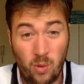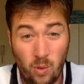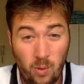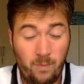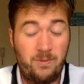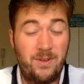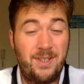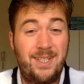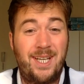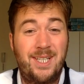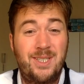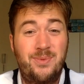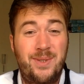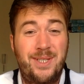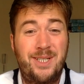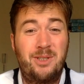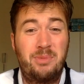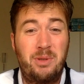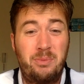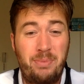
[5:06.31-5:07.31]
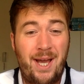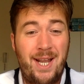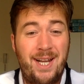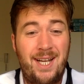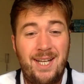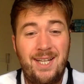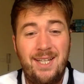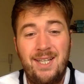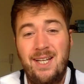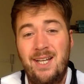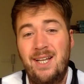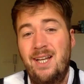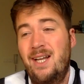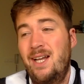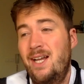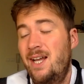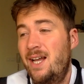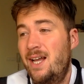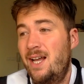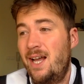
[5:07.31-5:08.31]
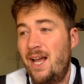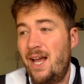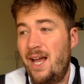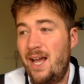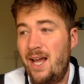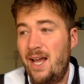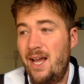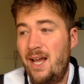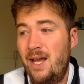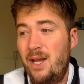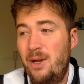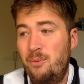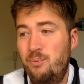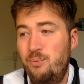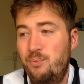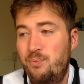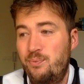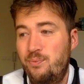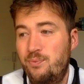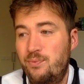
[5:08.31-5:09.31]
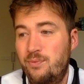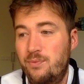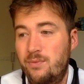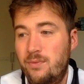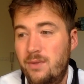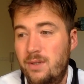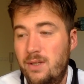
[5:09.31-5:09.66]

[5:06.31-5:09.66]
Hopefully next week I'll be better um,